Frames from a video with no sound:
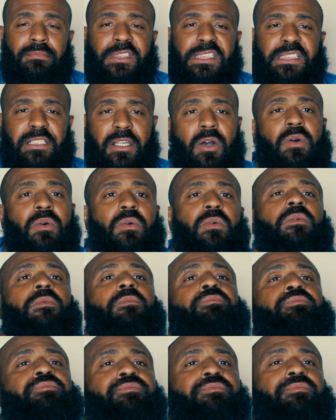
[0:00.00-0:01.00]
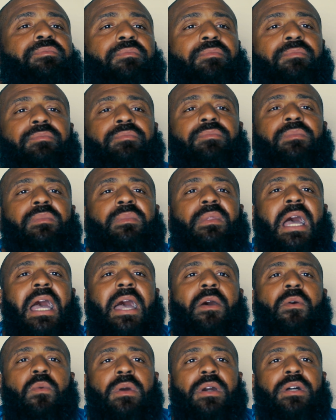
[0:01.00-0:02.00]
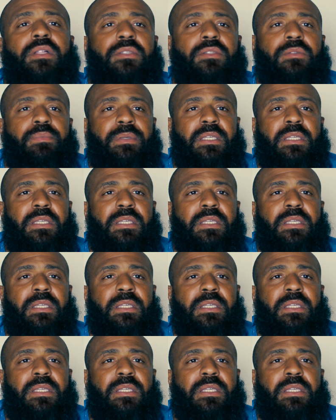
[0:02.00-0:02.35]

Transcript: So, I want